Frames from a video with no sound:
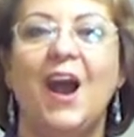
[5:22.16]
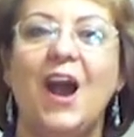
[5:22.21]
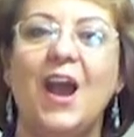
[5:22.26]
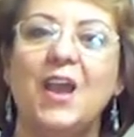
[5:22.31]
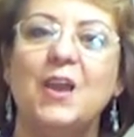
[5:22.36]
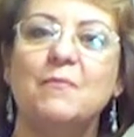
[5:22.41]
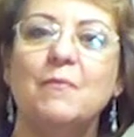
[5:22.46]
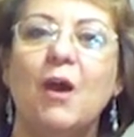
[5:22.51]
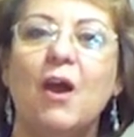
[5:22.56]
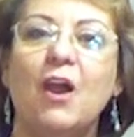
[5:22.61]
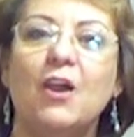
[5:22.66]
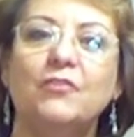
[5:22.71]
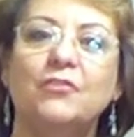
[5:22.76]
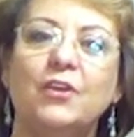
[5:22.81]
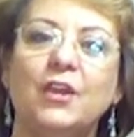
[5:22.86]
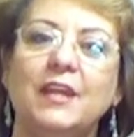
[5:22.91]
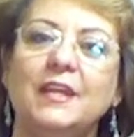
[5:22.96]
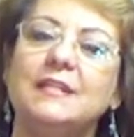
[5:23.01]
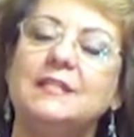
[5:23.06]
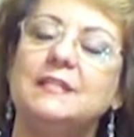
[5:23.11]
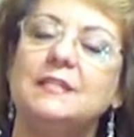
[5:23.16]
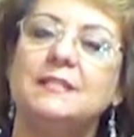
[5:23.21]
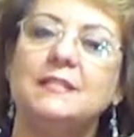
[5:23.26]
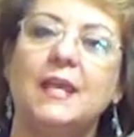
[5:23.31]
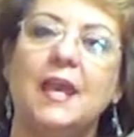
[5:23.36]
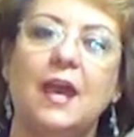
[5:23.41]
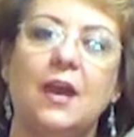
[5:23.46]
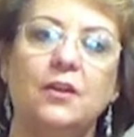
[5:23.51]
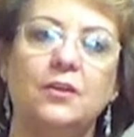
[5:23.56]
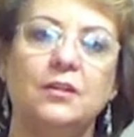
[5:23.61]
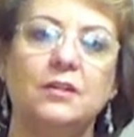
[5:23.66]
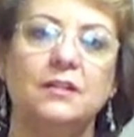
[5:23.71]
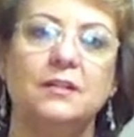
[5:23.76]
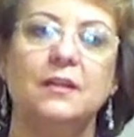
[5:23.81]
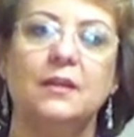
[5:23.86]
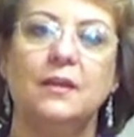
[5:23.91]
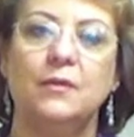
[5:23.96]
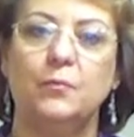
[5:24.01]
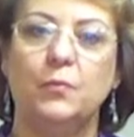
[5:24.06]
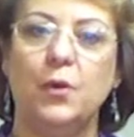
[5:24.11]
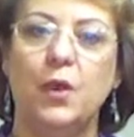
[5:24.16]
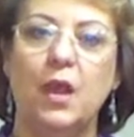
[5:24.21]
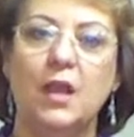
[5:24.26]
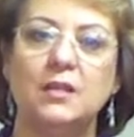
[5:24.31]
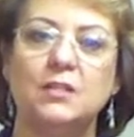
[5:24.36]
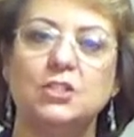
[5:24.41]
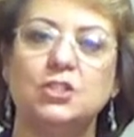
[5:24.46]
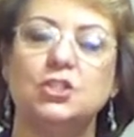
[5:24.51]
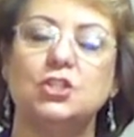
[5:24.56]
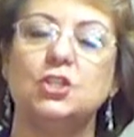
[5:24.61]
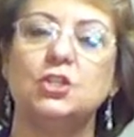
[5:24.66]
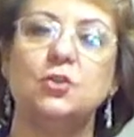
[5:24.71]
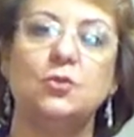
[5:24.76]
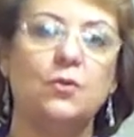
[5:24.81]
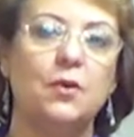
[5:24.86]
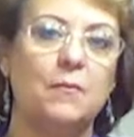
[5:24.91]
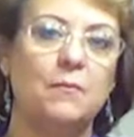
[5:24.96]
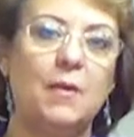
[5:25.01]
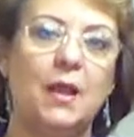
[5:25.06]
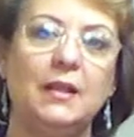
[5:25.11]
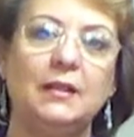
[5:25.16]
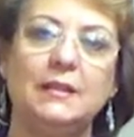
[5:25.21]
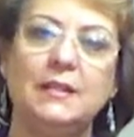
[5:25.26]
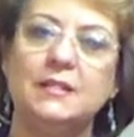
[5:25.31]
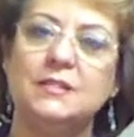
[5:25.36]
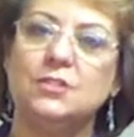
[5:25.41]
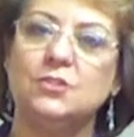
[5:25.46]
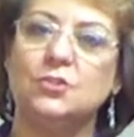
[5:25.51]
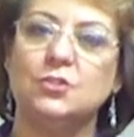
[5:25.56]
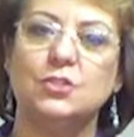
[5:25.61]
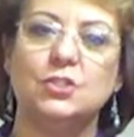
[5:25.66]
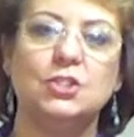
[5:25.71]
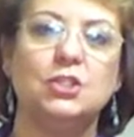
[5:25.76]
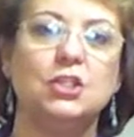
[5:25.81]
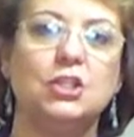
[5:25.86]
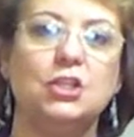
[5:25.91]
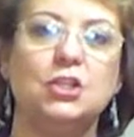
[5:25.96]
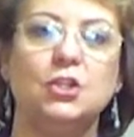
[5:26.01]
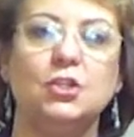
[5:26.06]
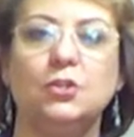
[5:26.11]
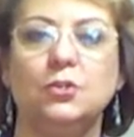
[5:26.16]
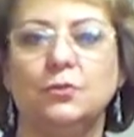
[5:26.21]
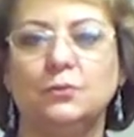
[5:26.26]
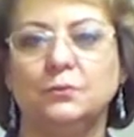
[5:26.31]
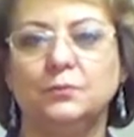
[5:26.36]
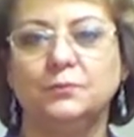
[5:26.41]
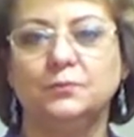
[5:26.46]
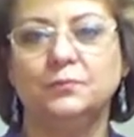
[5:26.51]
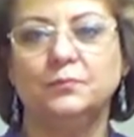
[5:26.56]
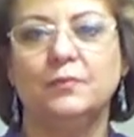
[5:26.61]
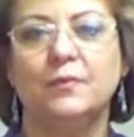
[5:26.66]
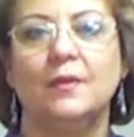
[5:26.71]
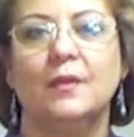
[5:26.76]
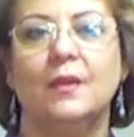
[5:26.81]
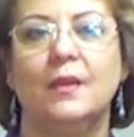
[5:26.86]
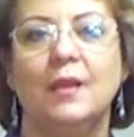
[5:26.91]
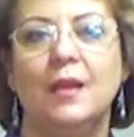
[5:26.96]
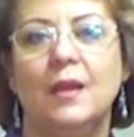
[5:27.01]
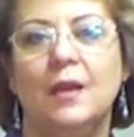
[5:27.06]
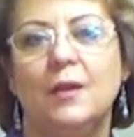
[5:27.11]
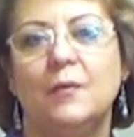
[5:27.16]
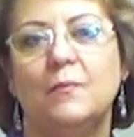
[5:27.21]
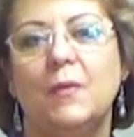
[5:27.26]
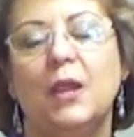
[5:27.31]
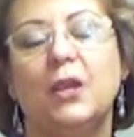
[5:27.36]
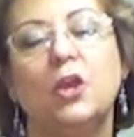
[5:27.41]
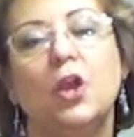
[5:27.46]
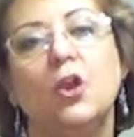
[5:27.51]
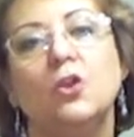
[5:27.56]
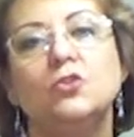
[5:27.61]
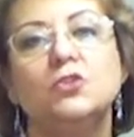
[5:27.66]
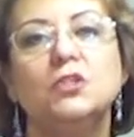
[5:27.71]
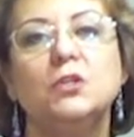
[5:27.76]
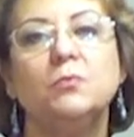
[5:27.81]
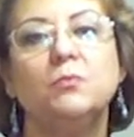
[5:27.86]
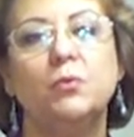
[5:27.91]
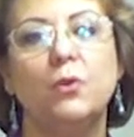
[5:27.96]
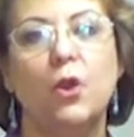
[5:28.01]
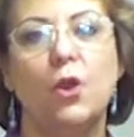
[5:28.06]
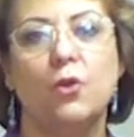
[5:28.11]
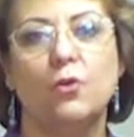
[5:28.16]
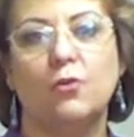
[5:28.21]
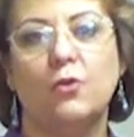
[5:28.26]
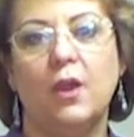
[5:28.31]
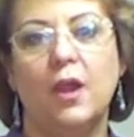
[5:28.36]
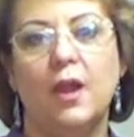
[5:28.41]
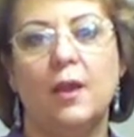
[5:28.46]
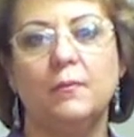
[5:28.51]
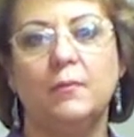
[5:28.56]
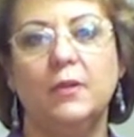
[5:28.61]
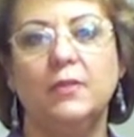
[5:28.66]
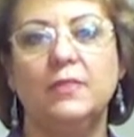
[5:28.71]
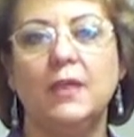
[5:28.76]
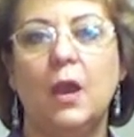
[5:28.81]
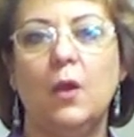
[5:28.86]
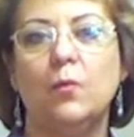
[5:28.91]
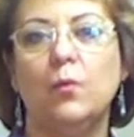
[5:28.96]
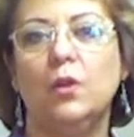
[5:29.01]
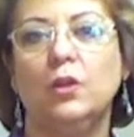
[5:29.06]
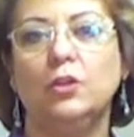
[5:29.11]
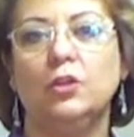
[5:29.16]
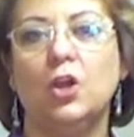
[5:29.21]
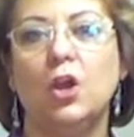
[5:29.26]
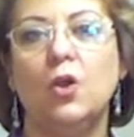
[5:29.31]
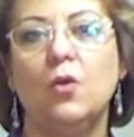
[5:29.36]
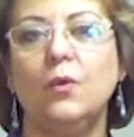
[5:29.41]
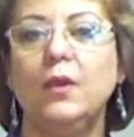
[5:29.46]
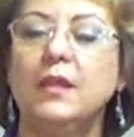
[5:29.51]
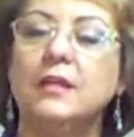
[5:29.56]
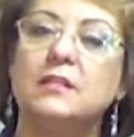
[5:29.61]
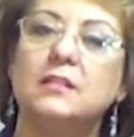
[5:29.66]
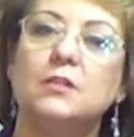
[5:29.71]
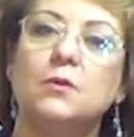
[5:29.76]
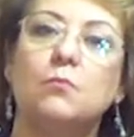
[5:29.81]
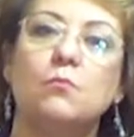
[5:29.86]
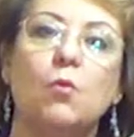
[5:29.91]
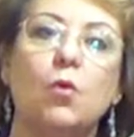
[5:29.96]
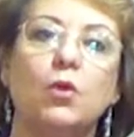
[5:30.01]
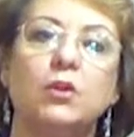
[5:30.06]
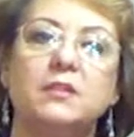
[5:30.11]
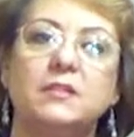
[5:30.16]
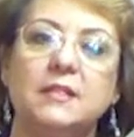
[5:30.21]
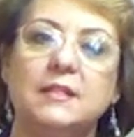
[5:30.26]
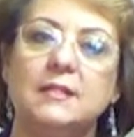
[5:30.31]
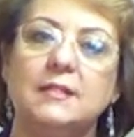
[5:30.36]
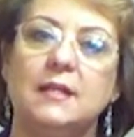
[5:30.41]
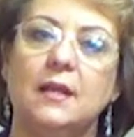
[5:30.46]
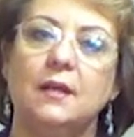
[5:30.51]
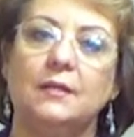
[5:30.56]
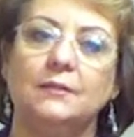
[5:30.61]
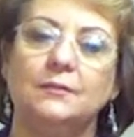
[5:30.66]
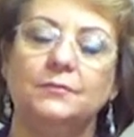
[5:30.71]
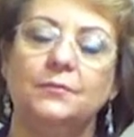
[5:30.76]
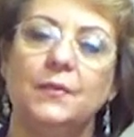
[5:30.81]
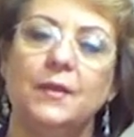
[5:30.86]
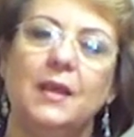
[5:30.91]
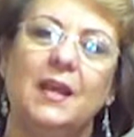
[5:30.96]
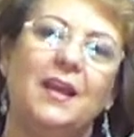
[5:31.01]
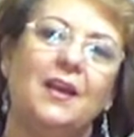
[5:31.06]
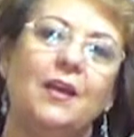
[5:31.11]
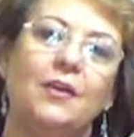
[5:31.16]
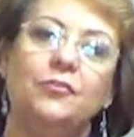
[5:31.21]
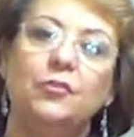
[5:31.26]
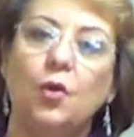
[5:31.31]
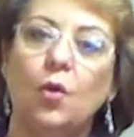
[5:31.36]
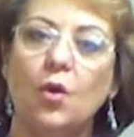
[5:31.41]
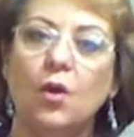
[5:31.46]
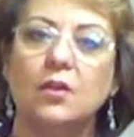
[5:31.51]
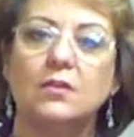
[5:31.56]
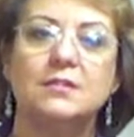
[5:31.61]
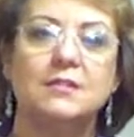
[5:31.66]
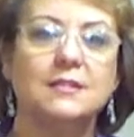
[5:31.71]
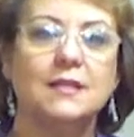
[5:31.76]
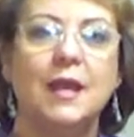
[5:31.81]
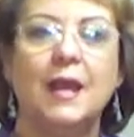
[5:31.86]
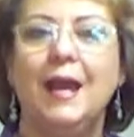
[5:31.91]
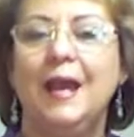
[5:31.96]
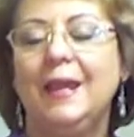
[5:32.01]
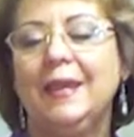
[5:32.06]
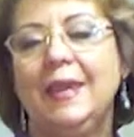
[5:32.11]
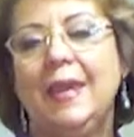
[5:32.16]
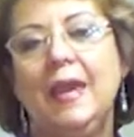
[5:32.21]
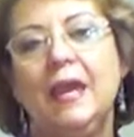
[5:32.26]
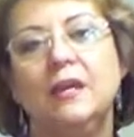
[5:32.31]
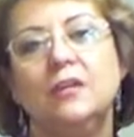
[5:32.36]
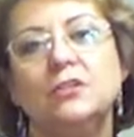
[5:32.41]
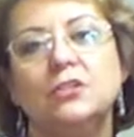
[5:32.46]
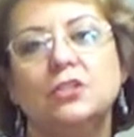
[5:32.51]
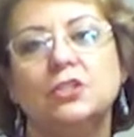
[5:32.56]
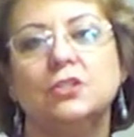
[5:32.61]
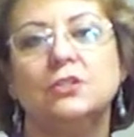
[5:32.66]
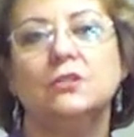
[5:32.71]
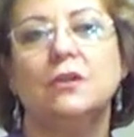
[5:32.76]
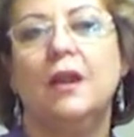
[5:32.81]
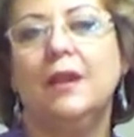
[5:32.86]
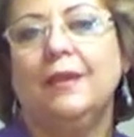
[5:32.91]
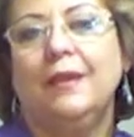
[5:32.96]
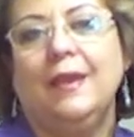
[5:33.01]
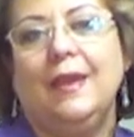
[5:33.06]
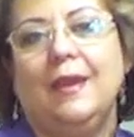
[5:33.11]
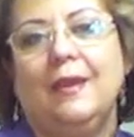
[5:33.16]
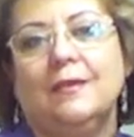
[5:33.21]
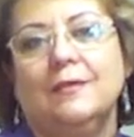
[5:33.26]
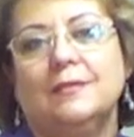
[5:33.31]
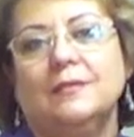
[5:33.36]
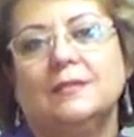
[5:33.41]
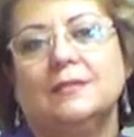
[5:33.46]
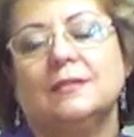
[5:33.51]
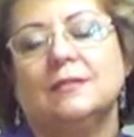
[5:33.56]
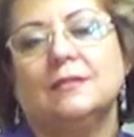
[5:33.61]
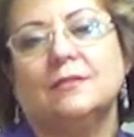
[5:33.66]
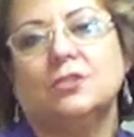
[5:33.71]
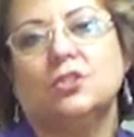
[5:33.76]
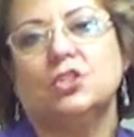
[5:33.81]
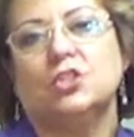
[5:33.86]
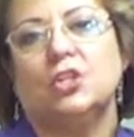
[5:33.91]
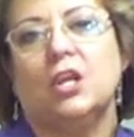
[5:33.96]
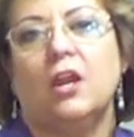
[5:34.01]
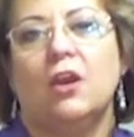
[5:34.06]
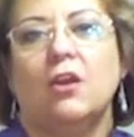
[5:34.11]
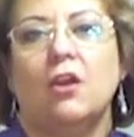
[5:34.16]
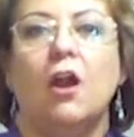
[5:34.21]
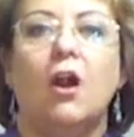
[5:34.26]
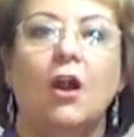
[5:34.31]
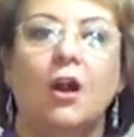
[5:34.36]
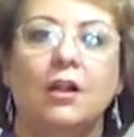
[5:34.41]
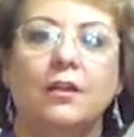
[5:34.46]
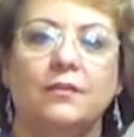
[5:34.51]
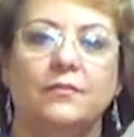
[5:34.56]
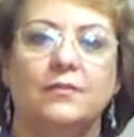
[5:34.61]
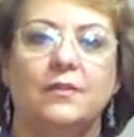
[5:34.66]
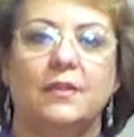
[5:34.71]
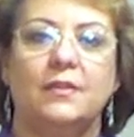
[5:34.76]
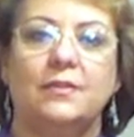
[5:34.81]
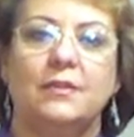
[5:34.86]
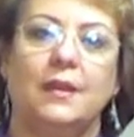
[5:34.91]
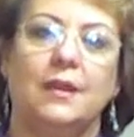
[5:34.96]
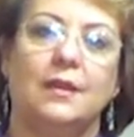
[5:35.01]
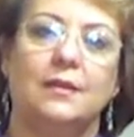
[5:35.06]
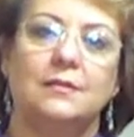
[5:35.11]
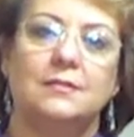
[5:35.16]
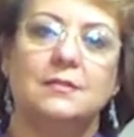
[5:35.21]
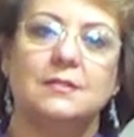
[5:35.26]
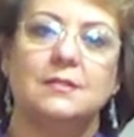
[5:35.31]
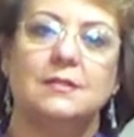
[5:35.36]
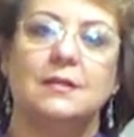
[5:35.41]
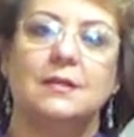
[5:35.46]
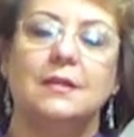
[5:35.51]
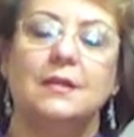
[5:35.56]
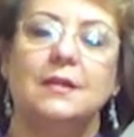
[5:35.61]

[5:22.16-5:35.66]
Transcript: I am offering a discounted price to my listeners, to you. My coaching program that will go into more detail. Of course, I can't do I can't share all of the things